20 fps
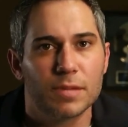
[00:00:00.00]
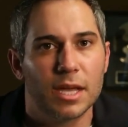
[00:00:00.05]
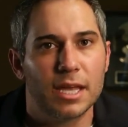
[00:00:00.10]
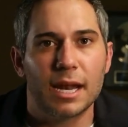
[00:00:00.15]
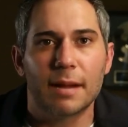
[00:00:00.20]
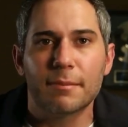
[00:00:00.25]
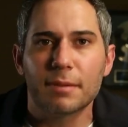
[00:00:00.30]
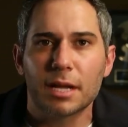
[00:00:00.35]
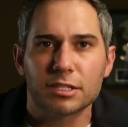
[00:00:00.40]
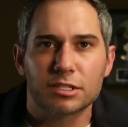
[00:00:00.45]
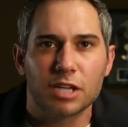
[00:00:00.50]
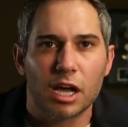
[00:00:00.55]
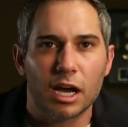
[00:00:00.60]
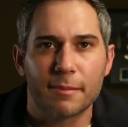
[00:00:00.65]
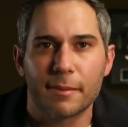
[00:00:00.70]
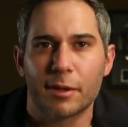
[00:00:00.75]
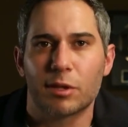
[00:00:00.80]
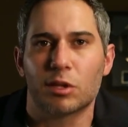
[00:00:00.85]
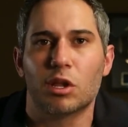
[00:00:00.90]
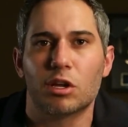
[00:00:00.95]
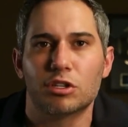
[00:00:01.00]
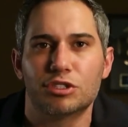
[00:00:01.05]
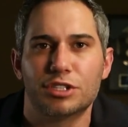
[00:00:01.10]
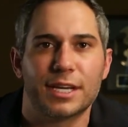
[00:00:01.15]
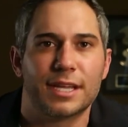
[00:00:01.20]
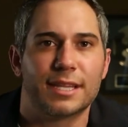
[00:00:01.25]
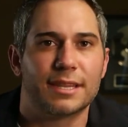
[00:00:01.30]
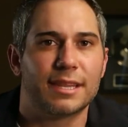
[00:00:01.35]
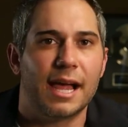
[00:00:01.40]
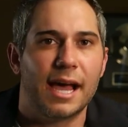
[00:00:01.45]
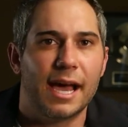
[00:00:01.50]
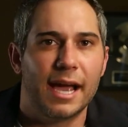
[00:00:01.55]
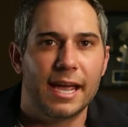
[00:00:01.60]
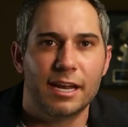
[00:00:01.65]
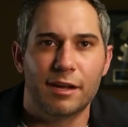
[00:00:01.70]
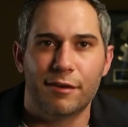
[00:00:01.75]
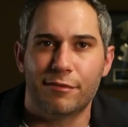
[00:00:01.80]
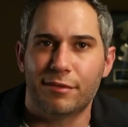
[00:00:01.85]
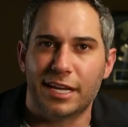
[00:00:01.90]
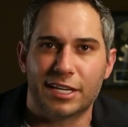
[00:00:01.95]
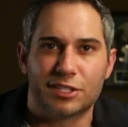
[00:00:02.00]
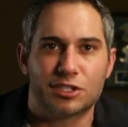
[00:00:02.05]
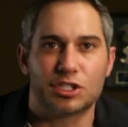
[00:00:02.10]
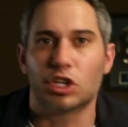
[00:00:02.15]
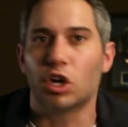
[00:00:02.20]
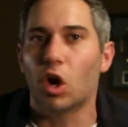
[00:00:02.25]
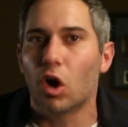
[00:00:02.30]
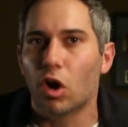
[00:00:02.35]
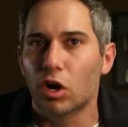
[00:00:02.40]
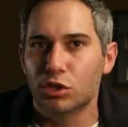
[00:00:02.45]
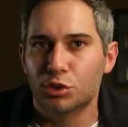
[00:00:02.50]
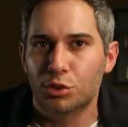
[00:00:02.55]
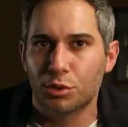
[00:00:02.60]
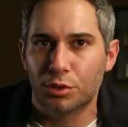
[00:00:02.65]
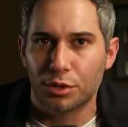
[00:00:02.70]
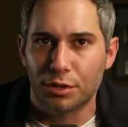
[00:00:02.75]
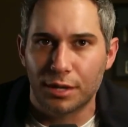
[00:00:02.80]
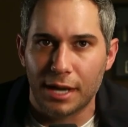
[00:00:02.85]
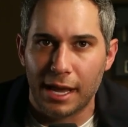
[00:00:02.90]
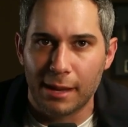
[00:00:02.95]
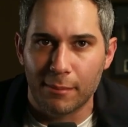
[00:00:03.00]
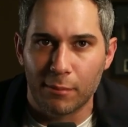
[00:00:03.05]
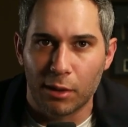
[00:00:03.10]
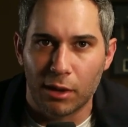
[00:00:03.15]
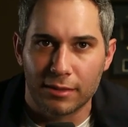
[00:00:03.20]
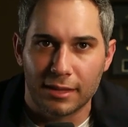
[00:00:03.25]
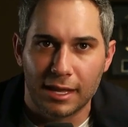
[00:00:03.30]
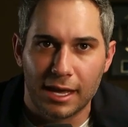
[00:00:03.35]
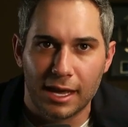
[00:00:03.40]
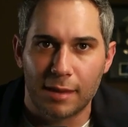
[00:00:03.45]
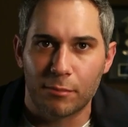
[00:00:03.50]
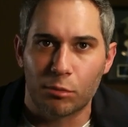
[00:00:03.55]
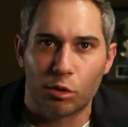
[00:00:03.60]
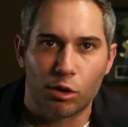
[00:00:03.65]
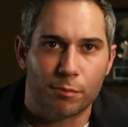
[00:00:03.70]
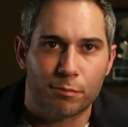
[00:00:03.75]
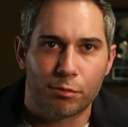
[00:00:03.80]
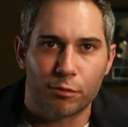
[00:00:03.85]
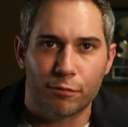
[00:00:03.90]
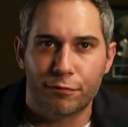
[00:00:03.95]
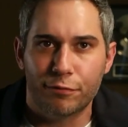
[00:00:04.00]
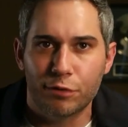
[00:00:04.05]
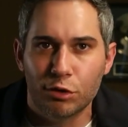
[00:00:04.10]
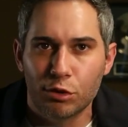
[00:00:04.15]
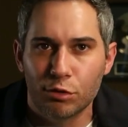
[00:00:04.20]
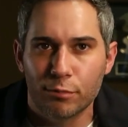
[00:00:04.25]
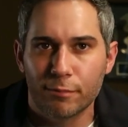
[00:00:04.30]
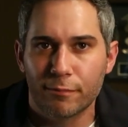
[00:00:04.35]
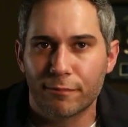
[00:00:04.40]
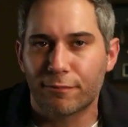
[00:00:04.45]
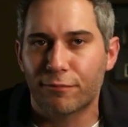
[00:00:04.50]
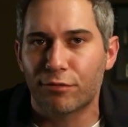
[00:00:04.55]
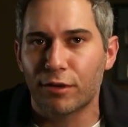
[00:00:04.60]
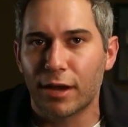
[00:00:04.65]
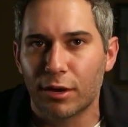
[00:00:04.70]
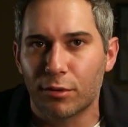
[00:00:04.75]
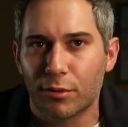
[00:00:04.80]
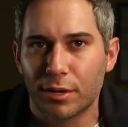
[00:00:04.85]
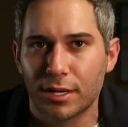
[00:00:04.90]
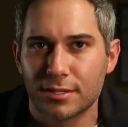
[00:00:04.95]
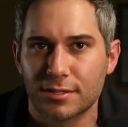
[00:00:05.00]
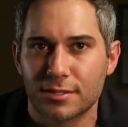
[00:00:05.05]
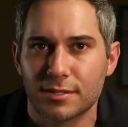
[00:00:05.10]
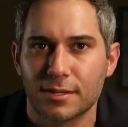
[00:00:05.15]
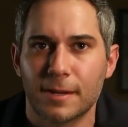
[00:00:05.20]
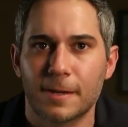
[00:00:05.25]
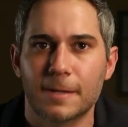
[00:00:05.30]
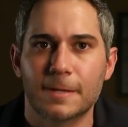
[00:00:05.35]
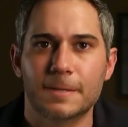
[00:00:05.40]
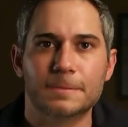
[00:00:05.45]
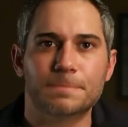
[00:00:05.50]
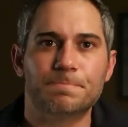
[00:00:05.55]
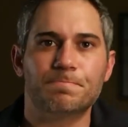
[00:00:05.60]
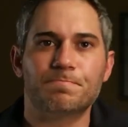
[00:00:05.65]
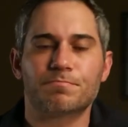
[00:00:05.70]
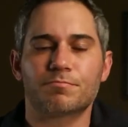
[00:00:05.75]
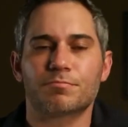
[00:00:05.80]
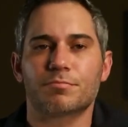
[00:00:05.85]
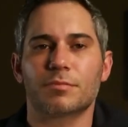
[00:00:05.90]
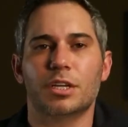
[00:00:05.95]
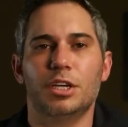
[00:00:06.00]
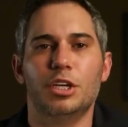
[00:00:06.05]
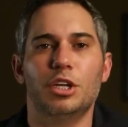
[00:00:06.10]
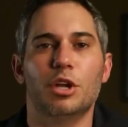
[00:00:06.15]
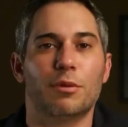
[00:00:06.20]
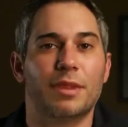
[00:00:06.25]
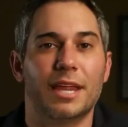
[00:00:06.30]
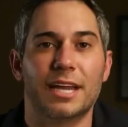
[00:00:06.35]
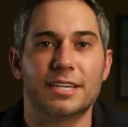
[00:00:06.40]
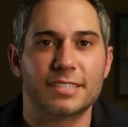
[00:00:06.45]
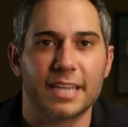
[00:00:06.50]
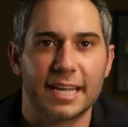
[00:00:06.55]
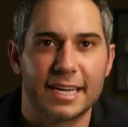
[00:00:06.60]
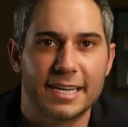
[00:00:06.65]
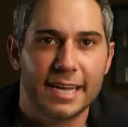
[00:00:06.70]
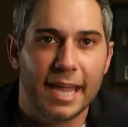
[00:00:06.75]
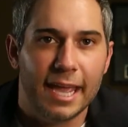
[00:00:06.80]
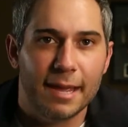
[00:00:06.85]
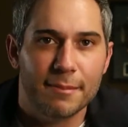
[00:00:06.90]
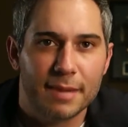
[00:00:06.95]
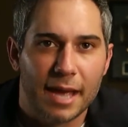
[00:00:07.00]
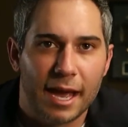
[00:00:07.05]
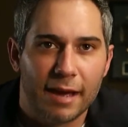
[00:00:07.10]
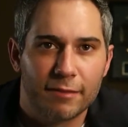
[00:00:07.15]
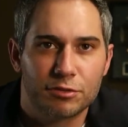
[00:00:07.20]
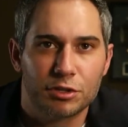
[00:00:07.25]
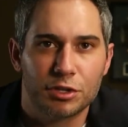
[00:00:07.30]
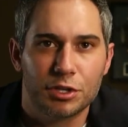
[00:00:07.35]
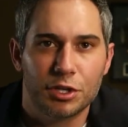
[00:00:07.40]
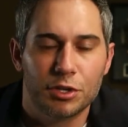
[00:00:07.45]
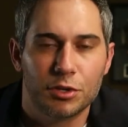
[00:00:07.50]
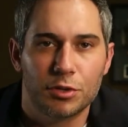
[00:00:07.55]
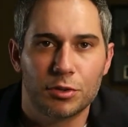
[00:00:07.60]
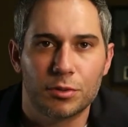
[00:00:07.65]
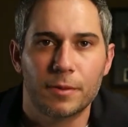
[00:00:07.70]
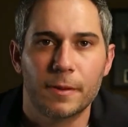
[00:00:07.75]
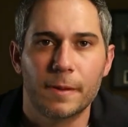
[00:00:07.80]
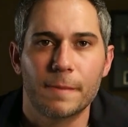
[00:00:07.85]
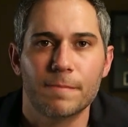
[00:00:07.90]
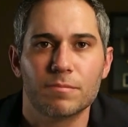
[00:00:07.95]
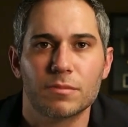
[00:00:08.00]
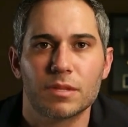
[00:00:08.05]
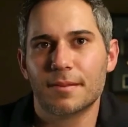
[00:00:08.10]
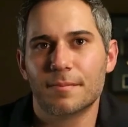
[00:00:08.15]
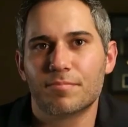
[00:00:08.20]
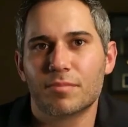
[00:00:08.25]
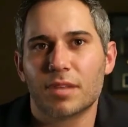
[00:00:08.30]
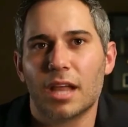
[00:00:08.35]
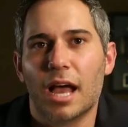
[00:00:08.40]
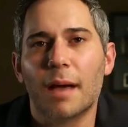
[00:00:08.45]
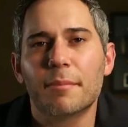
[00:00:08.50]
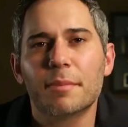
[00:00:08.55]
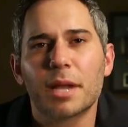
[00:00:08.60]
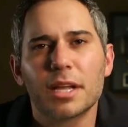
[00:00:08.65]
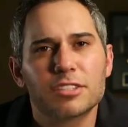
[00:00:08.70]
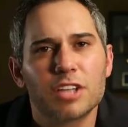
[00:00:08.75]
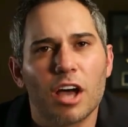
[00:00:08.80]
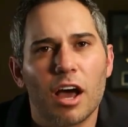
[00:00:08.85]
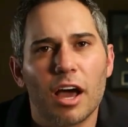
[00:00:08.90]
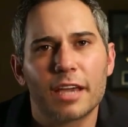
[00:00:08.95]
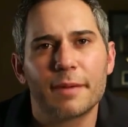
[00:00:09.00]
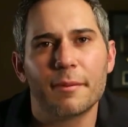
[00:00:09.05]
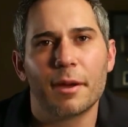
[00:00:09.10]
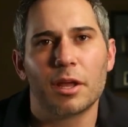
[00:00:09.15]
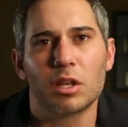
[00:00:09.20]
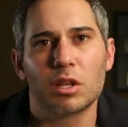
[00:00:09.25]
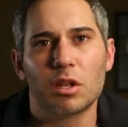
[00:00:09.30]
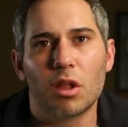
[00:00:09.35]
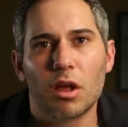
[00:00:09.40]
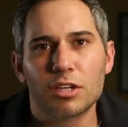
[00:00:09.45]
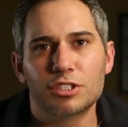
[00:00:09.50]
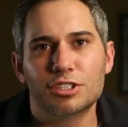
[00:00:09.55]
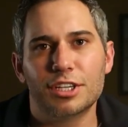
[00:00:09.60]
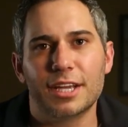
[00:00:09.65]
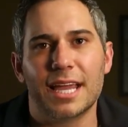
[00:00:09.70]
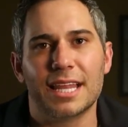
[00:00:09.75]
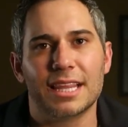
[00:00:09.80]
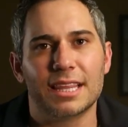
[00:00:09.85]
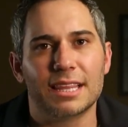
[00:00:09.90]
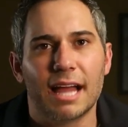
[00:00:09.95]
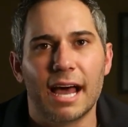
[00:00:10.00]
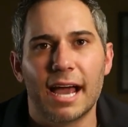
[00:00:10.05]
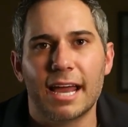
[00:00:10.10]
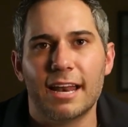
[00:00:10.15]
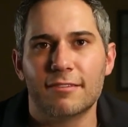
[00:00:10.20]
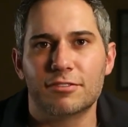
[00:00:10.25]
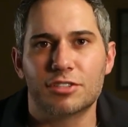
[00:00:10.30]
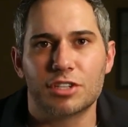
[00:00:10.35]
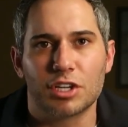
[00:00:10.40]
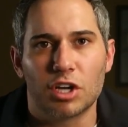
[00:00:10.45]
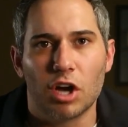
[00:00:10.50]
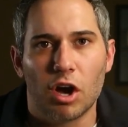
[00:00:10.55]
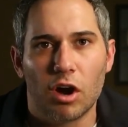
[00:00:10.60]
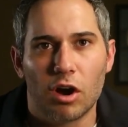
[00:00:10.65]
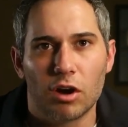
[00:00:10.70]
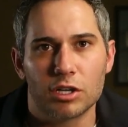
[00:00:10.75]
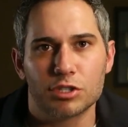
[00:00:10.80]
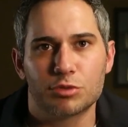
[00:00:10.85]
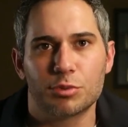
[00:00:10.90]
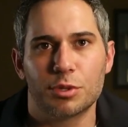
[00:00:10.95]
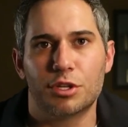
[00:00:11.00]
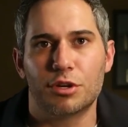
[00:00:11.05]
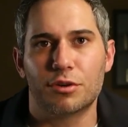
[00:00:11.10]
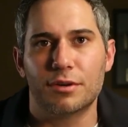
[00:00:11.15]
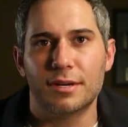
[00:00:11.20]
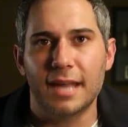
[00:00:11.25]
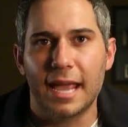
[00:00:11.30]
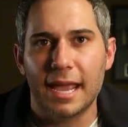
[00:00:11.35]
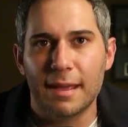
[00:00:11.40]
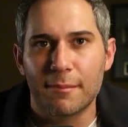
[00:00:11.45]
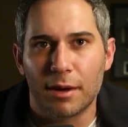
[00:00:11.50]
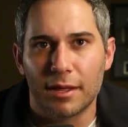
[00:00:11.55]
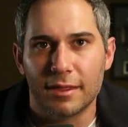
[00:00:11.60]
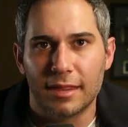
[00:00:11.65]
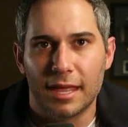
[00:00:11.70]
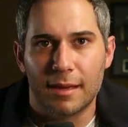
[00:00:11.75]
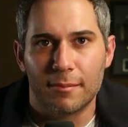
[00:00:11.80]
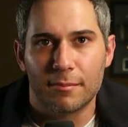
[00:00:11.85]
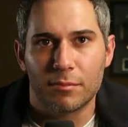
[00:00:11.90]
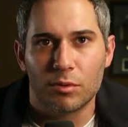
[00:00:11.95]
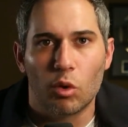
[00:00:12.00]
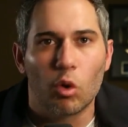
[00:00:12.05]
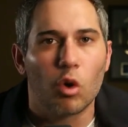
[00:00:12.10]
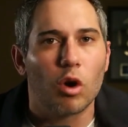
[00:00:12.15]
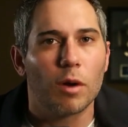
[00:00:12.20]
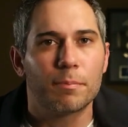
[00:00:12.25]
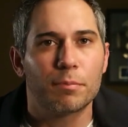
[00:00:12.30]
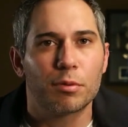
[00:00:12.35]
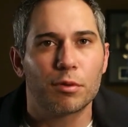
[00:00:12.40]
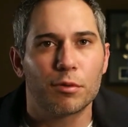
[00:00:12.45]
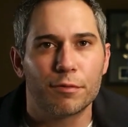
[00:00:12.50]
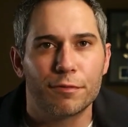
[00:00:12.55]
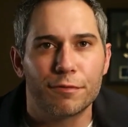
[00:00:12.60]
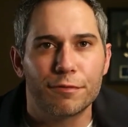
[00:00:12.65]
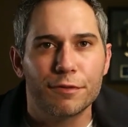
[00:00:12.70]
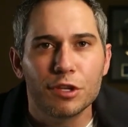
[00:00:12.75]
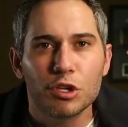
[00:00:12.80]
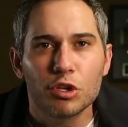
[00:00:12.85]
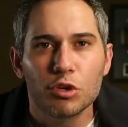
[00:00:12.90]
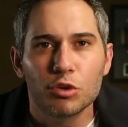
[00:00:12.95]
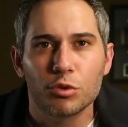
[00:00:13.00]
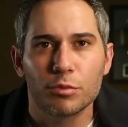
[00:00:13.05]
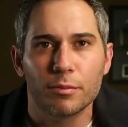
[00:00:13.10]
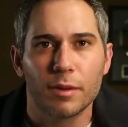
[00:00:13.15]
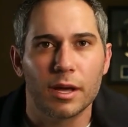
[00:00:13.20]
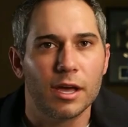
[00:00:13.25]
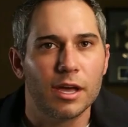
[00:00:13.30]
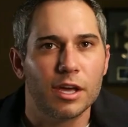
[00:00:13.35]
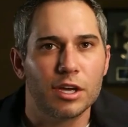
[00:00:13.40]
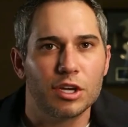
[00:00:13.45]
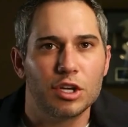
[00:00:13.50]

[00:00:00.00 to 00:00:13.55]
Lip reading: And I'm not talking about launching a line of like cigars with your name on them or a perfume fragrance, that's like named after you. I'm not talking about launching a line of cigars with your name on them or a perfume,